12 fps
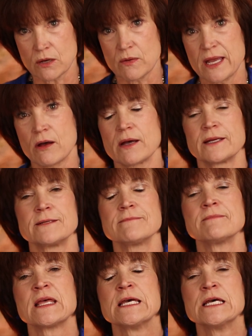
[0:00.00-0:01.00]
going
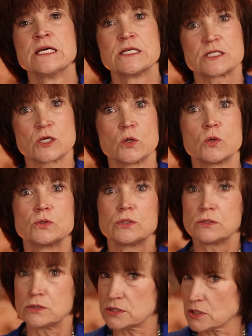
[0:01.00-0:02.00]
on.
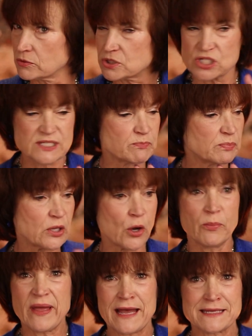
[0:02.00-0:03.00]
So don't just
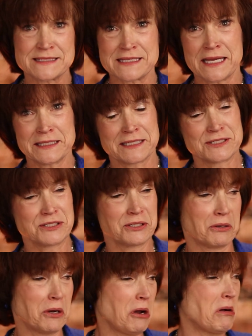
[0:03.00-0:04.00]
blow past that because you
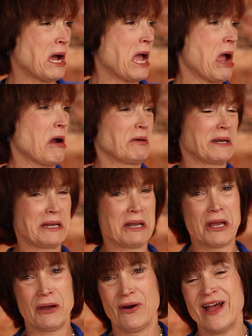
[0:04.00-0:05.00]
go, oh, I already
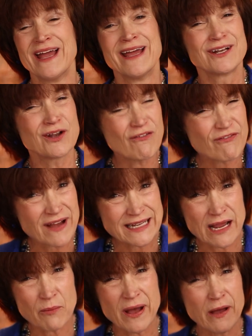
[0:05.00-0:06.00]
know. No,
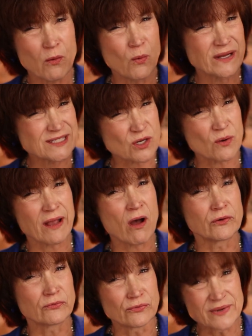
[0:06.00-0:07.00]
find out about what's going
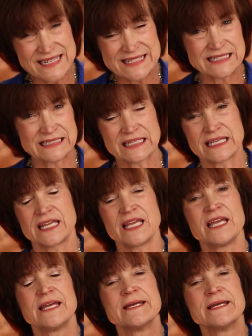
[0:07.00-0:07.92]
on recently